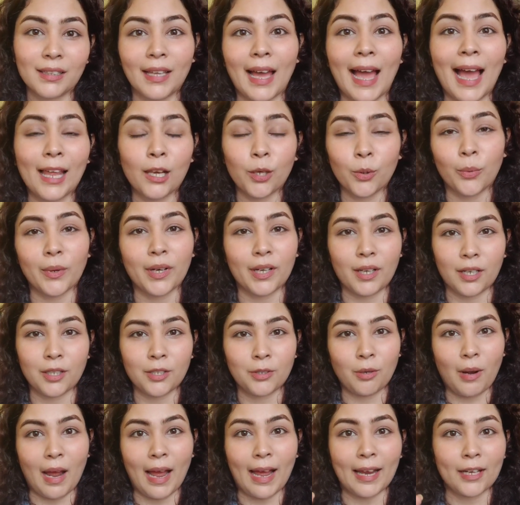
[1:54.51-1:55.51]
the aloe vera
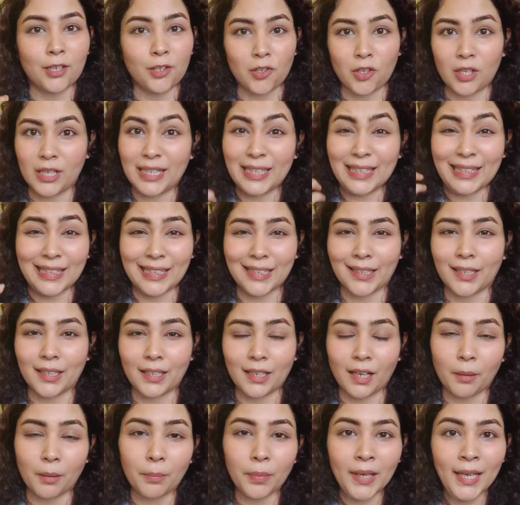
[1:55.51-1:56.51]
to actually thicken
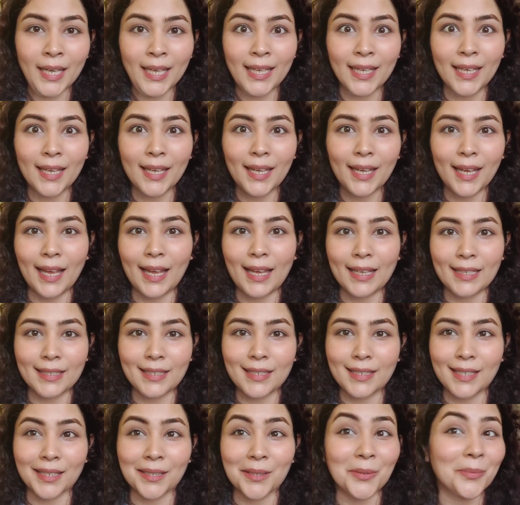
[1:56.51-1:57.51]
up and
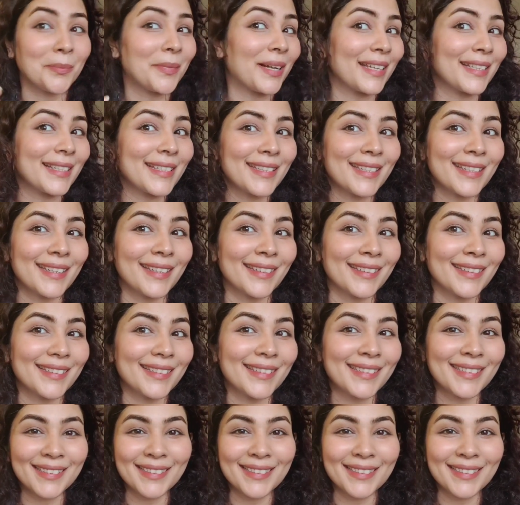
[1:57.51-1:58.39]
stick to my skin.